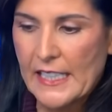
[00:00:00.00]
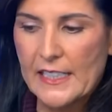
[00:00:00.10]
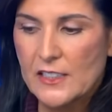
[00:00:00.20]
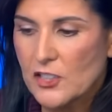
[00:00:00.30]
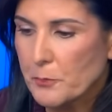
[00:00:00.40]

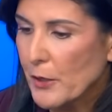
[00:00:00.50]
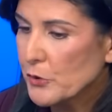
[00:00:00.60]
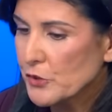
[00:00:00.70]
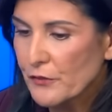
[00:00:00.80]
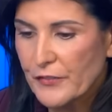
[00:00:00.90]
It's
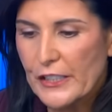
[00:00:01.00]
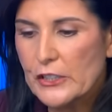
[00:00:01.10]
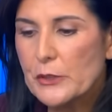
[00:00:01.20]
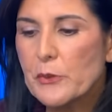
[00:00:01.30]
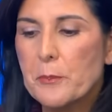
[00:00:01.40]
supposed to
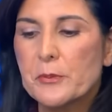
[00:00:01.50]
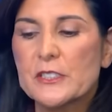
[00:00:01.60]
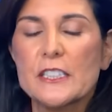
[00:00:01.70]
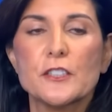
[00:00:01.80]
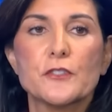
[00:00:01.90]
fairly
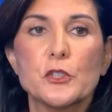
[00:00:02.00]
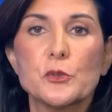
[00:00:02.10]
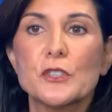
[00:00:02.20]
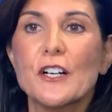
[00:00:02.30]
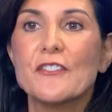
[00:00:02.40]
represent the
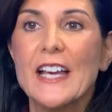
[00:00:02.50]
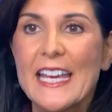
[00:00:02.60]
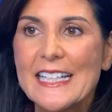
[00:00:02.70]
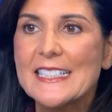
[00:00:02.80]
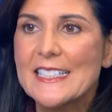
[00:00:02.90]
views of
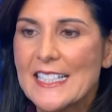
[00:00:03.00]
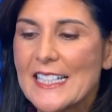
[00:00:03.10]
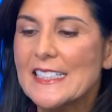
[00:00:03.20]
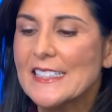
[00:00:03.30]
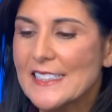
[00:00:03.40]

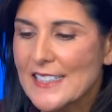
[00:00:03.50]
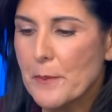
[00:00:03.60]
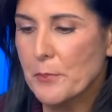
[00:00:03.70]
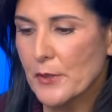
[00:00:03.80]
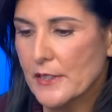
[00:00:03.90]
18
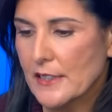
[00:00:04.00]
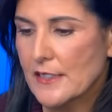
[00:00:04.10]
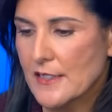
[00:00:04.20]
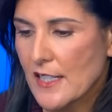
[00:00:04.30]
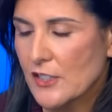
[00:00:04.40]
separate
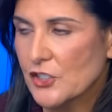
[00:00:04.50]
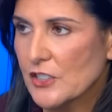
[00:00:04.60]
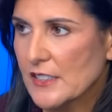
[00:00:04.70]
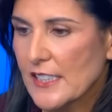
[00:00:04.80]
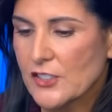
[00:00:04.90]

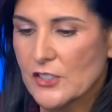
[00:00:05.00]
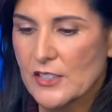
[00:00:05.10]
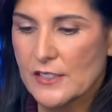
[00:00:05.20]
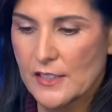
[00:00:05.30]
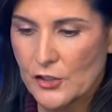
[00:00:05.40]
intelligence
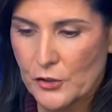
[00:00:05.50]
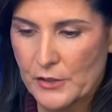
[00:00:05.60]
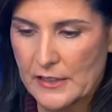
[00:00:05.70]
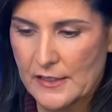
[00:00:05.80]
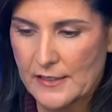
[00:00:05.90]
agencies and
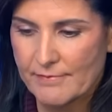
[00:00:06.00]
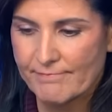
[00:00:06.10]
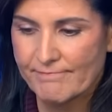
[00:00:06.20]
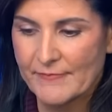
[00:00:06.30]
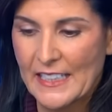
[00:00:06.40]
units.
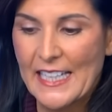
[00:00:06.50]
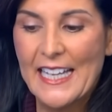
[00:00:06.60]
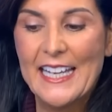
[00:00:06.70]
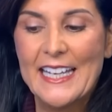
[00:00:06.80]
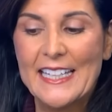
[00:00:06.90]

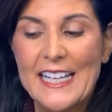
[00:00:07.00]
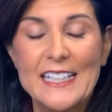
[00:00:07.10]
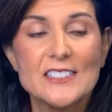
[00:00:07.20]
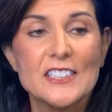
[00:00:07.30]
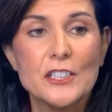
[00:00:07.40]
It
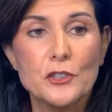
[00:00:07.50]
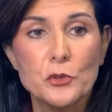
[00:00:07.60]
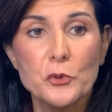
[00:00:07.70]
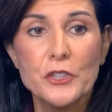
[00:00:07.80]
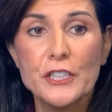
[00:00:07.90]
has the
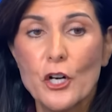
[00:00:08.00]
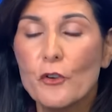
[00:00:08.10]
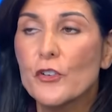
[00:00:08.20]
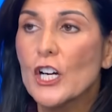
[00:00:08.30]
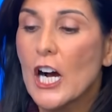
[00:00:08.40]
authority
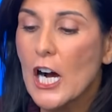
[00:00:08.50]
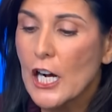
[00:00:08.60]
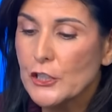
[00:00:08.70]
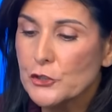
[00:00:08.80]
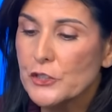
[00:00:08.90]
over
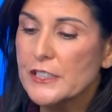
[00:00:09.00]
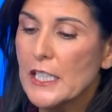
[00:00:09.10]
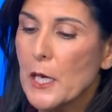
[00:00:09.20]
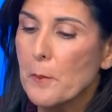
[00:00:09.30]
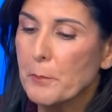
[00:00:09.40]
$100
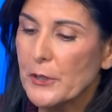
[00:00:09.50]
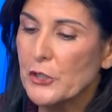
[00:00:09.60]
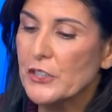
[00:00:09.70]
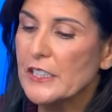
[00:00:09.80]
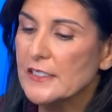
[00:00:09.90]

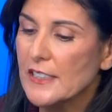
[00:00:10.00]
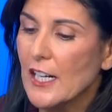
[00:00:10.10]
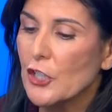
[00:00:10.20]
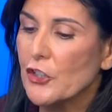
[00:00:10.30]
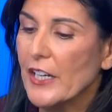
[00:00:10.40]
billion
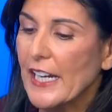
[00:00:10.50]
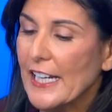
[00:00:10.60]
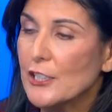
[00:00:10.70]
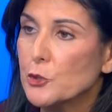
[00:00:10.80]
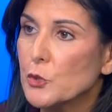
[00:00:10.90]

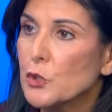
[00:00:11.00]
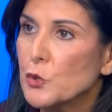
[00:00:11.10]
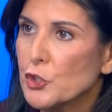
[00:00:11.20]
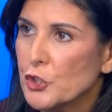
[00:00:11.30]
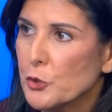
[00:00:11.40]
annual
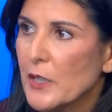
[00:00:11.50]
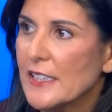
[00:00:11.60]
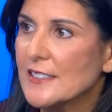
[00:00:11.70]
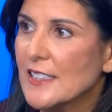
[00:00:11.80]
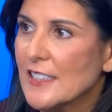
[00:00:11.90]

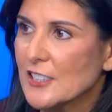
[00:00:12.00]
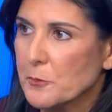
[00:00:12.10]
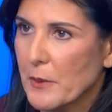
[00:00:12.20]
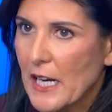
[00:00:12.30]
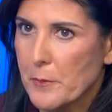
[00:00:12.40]
U.S.
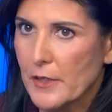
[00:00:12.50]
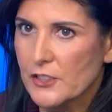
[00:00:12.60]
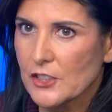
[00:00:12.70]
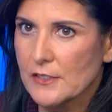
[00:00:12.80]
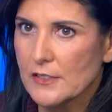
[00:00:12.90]
spy
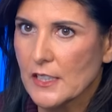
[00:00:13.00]
budget.